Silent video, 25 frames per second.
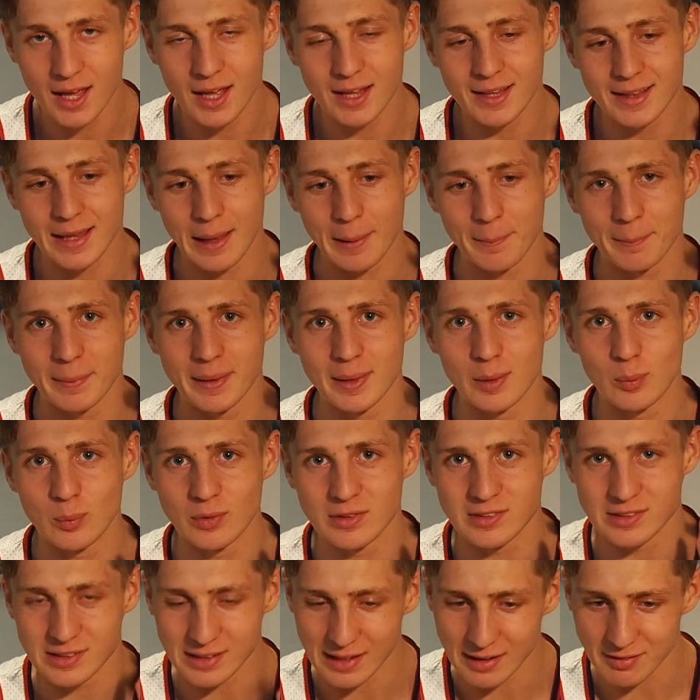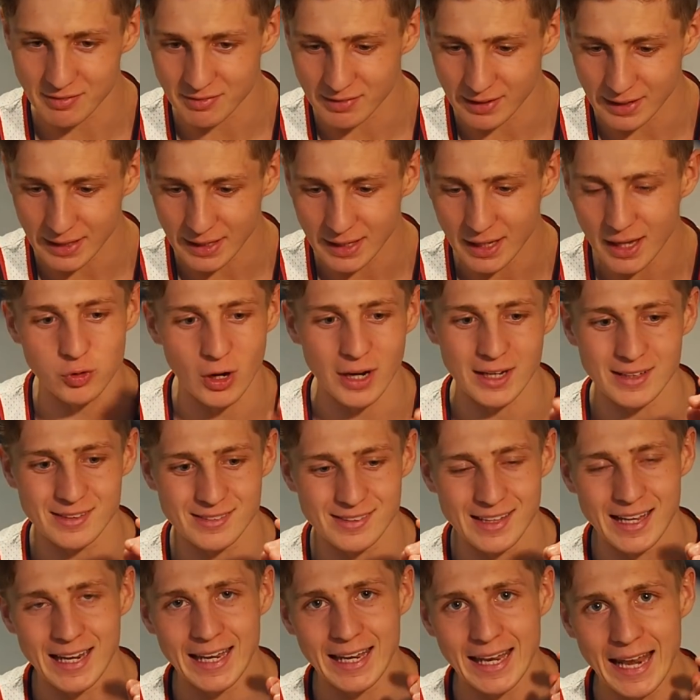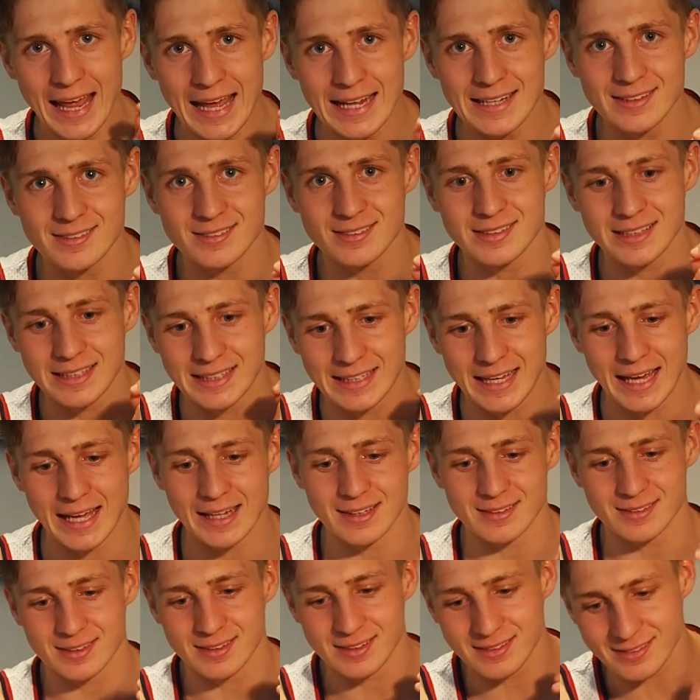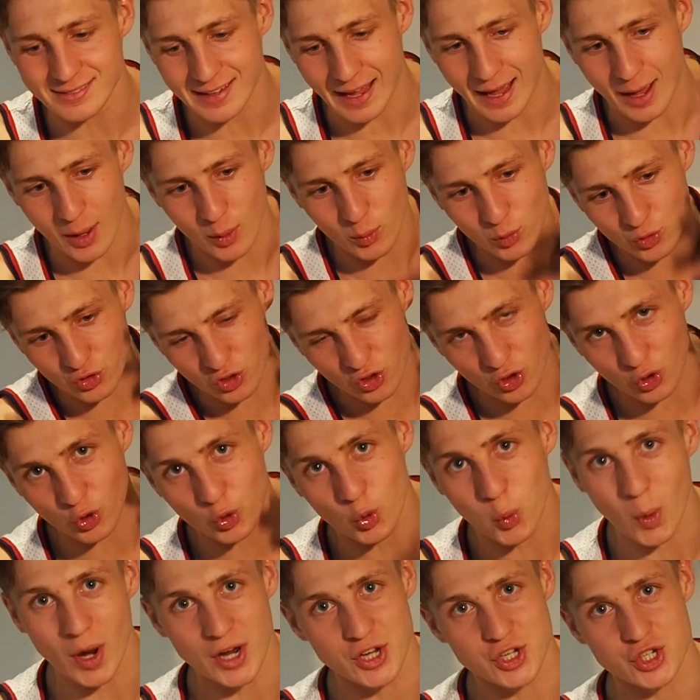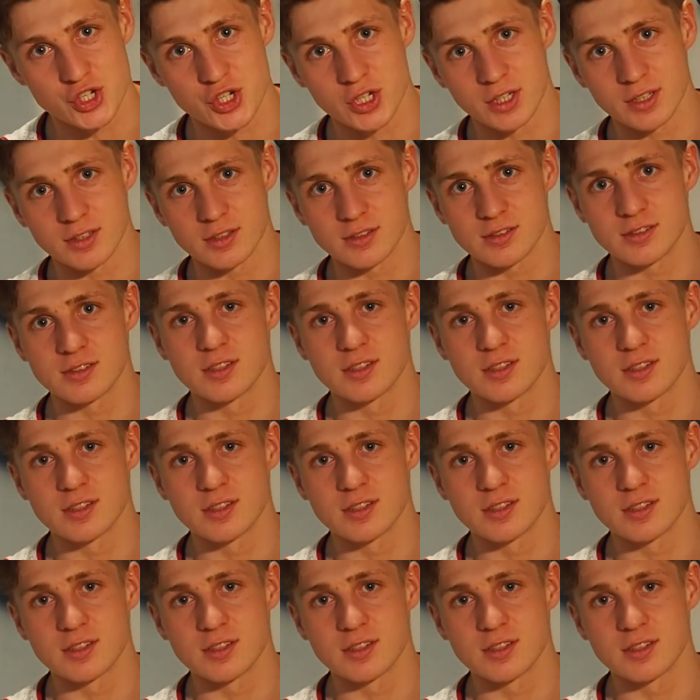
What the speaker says: That meal was lovely. Right, let's get down to the questions.